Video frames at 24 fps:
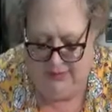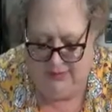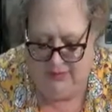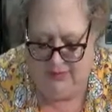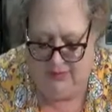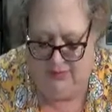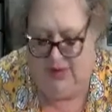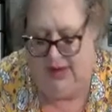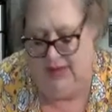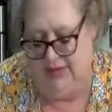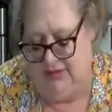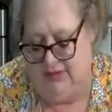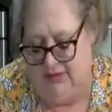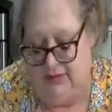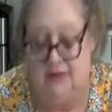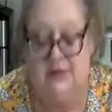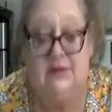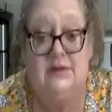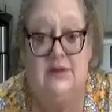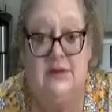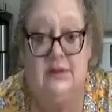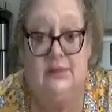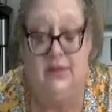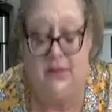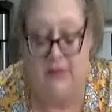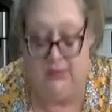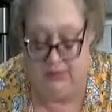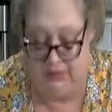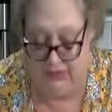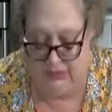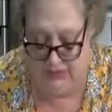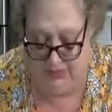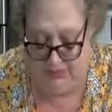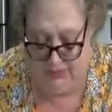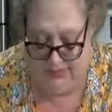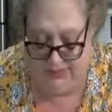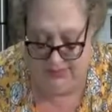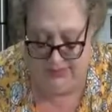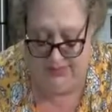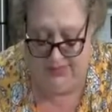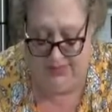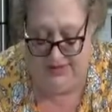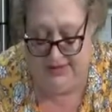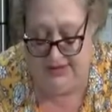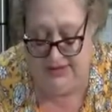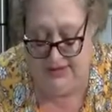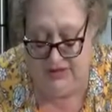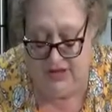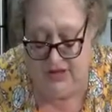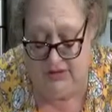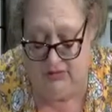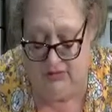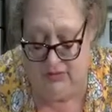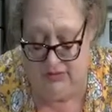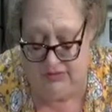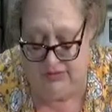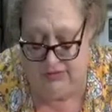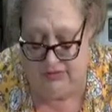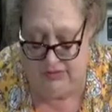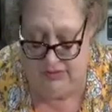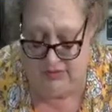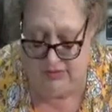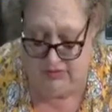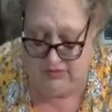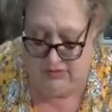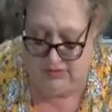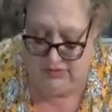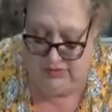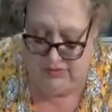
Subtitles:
Well, some people do, but in general you don't.